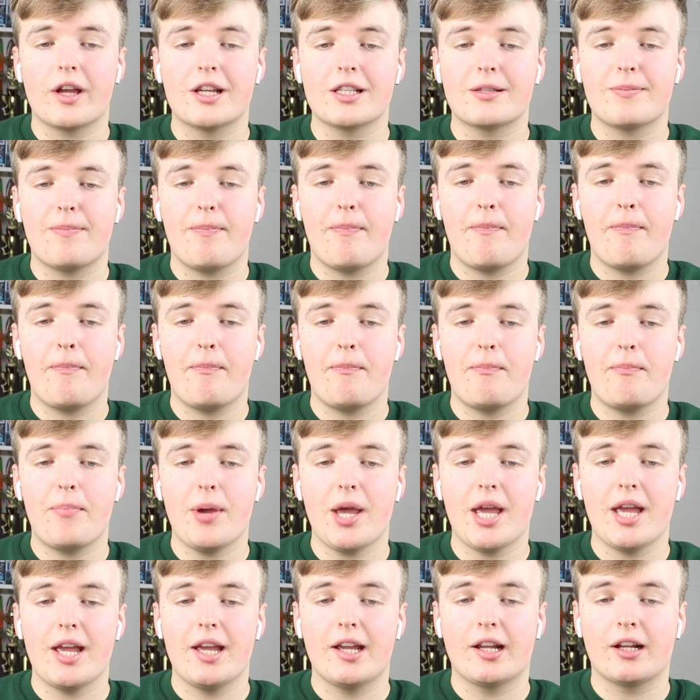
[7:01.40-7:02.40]
that is
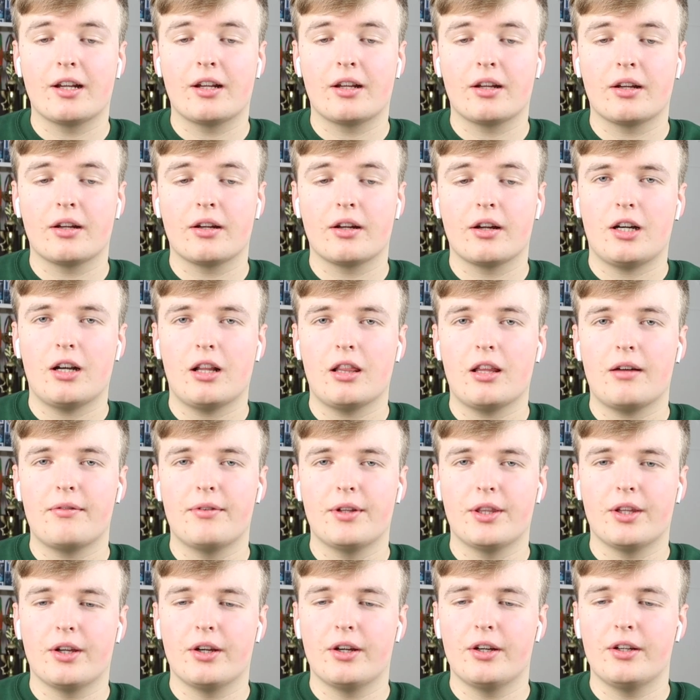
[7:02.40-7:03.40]
big. Kind of love
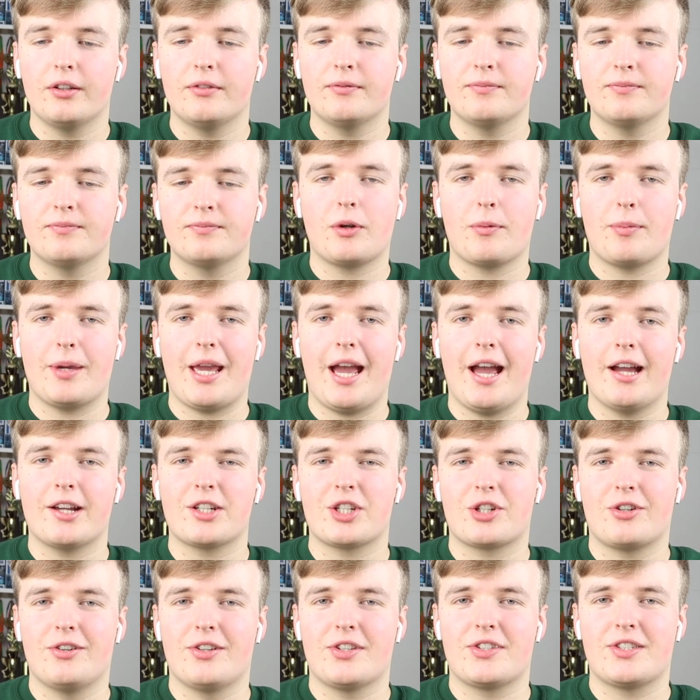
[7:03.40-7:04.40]
it though. If you want to be
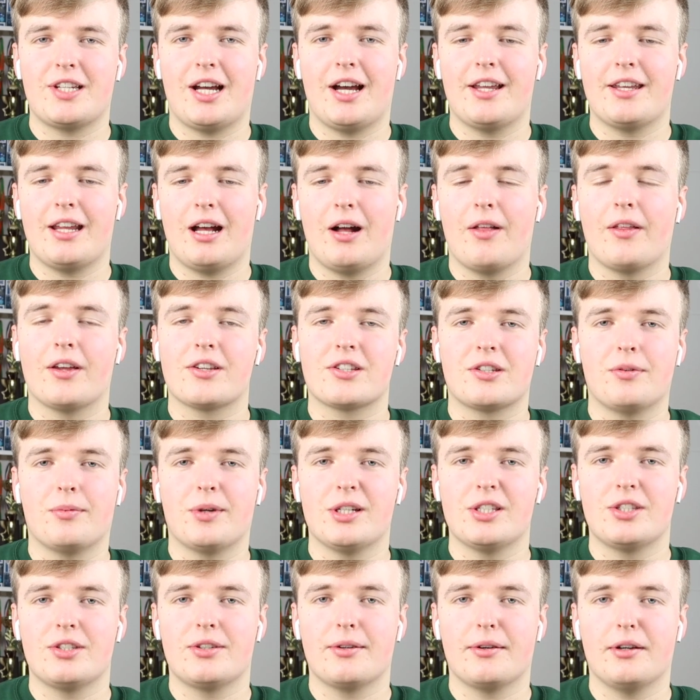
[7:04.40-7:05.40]
extra and stand out, that's the
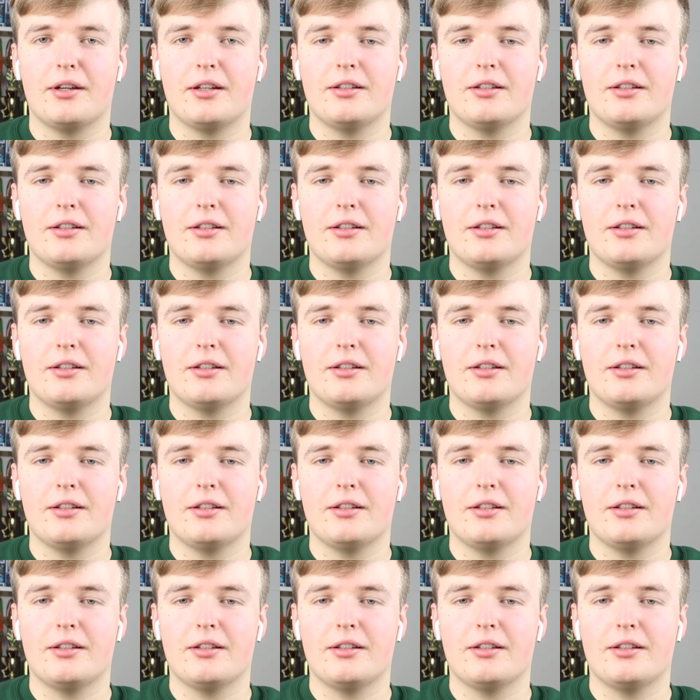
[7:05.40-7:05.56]
way to do